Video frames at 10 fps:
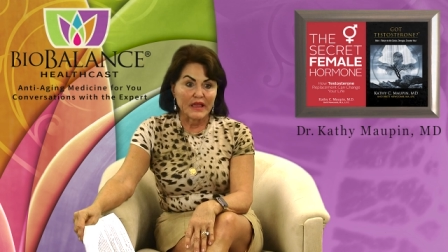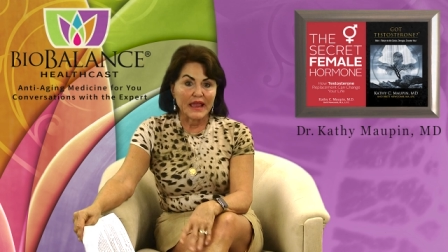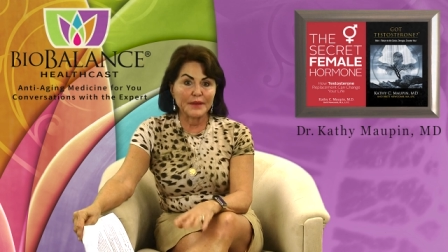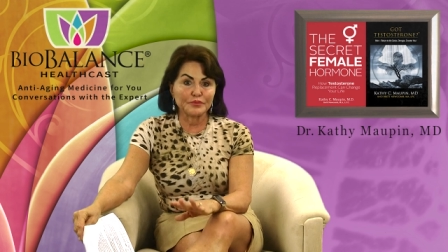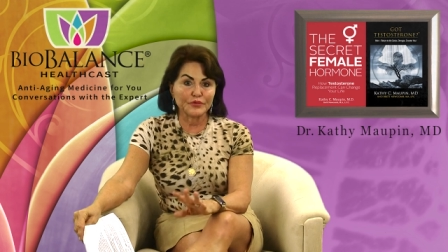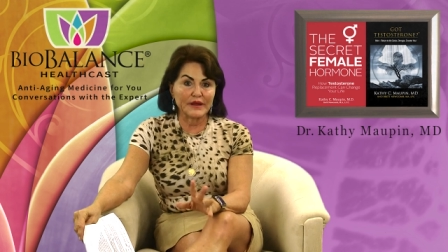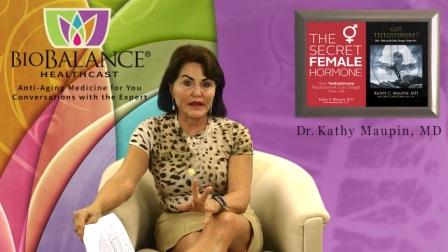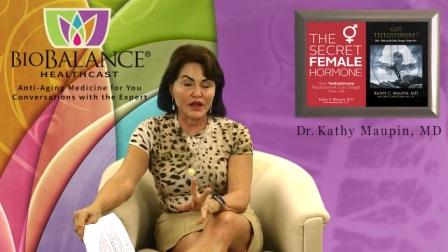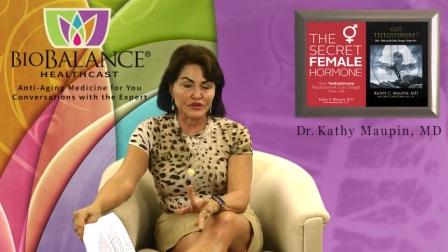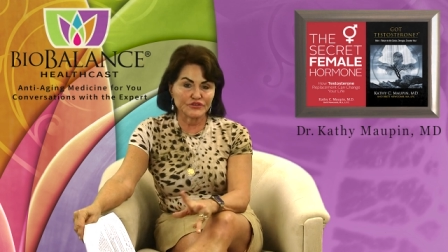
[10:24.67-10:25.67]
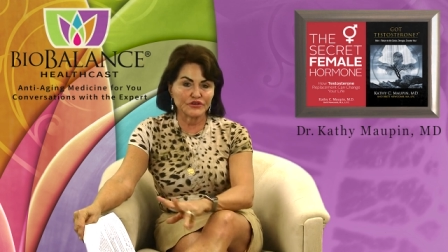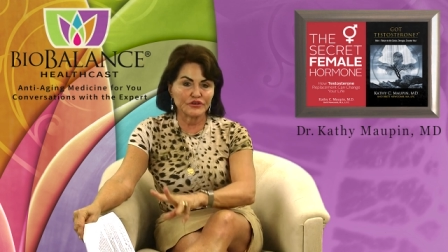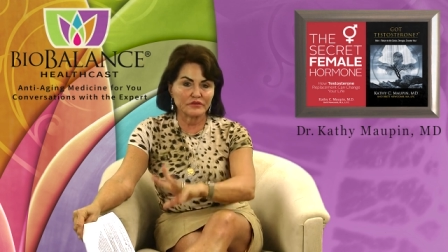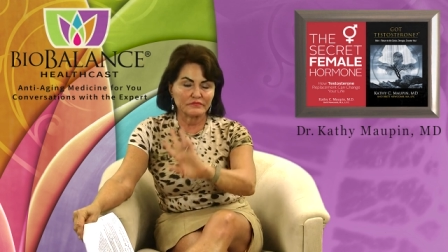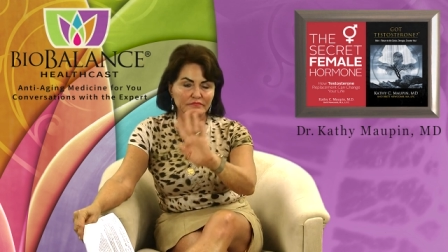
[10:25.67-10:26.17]
a
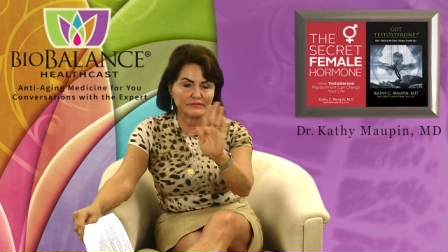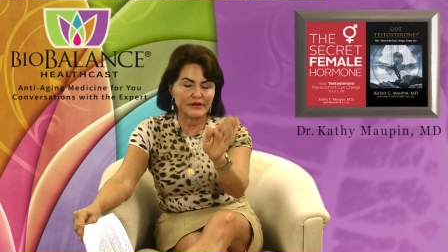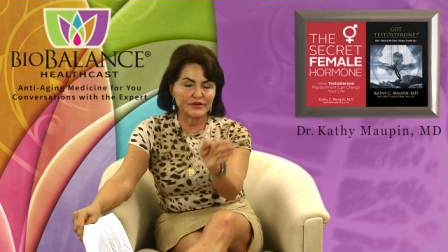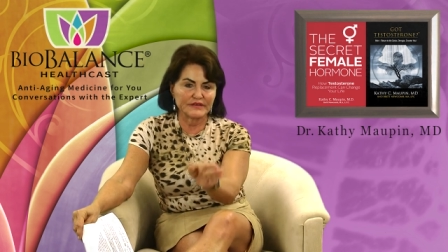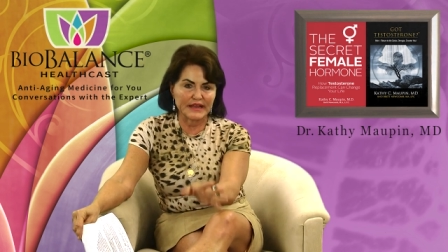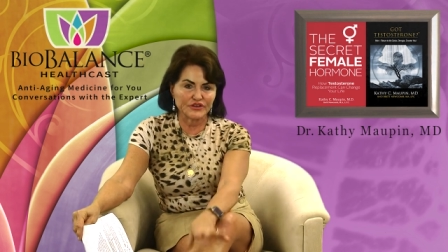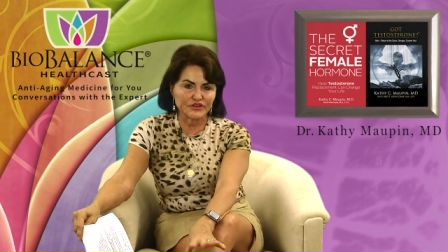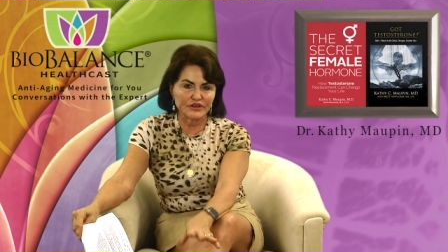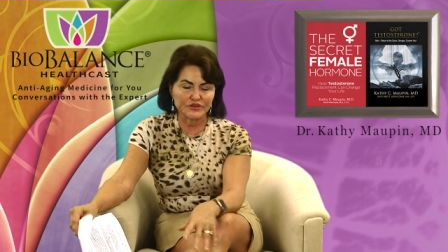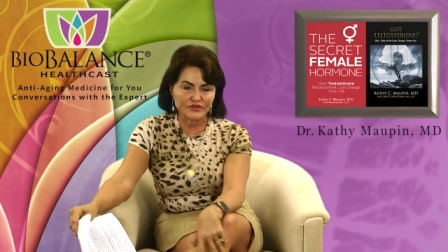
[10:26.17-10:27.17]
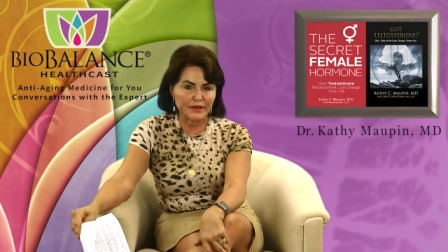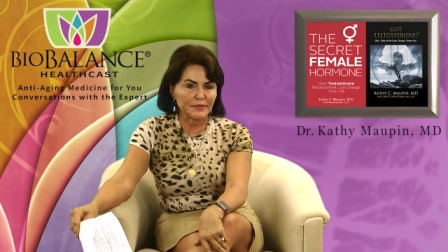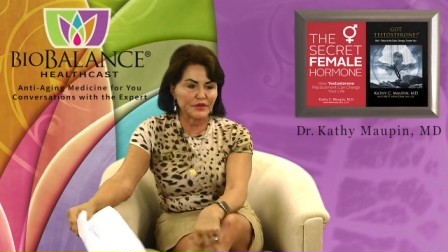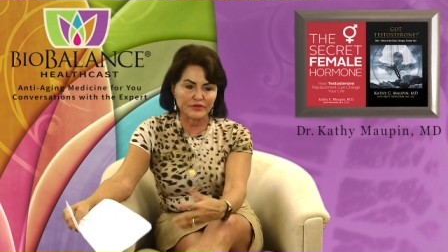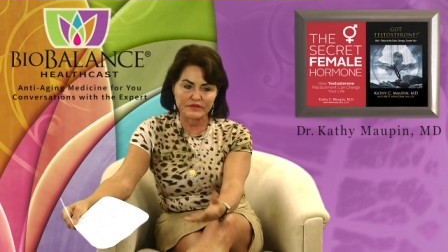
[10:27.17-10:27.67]
pre-ulcer irritation in your
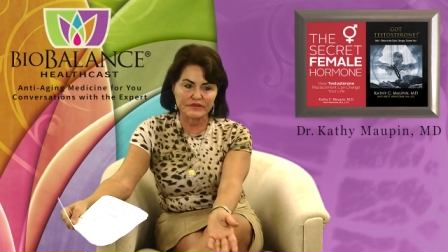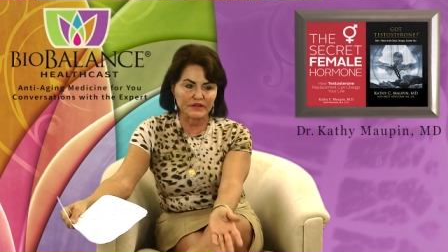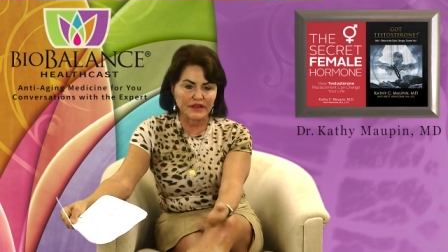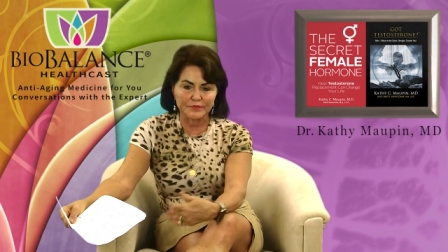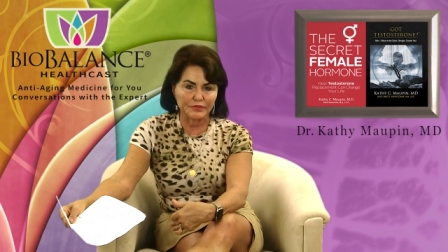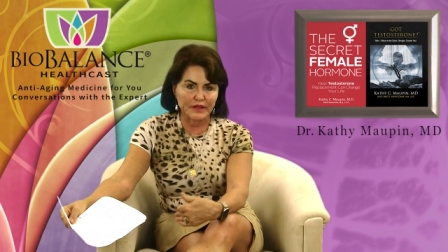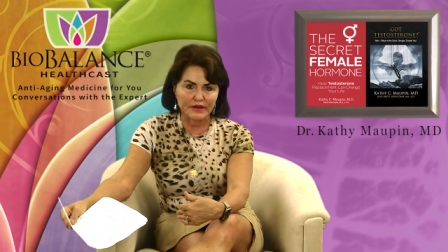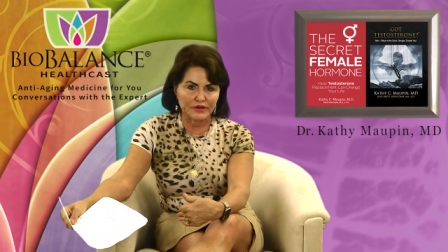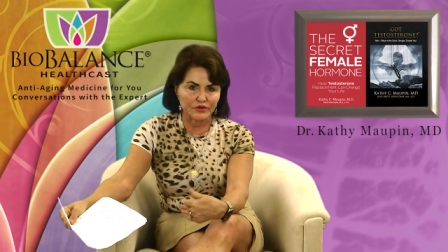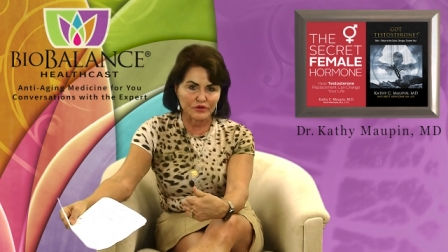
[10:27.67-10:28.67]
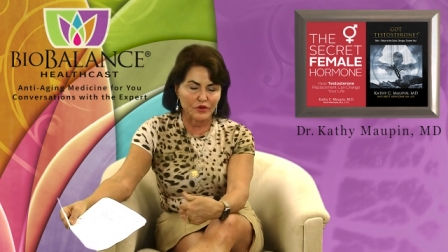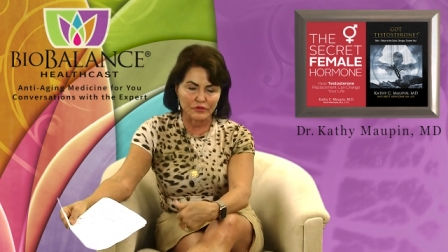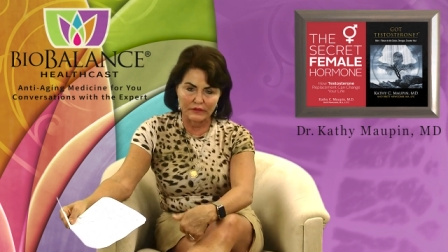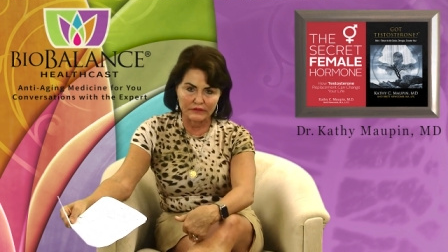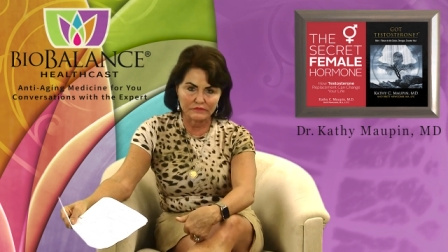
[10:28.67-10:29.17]
stomach, you can still have blood in your
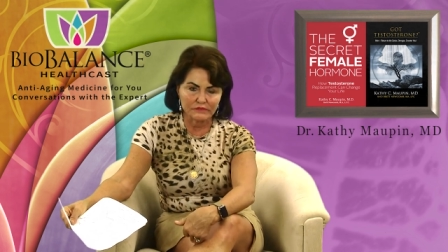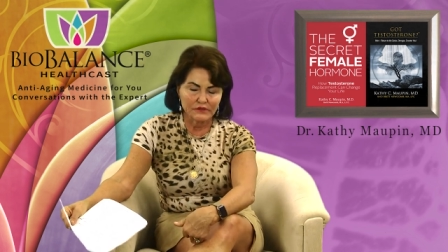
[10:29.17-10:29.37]
colon.